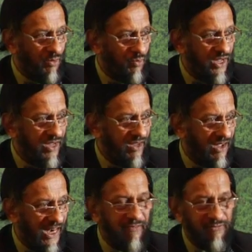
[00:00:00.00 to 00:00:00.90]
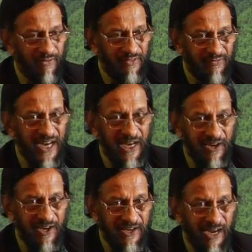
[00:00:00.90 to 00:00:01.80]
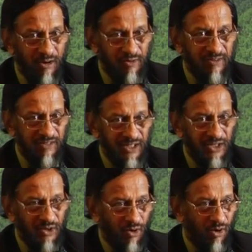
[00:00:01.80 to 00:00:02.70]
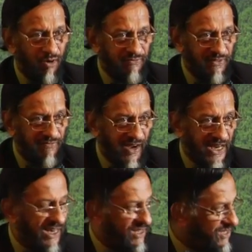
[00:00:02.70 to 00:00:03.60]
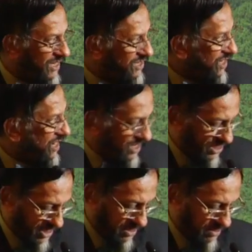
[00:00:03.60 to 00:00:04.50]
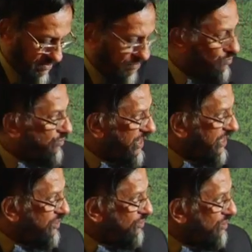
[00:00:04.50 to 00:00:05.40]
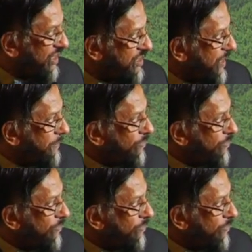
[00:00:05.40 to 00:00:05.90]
we are left with very little doubt of the findings that science has provided to us.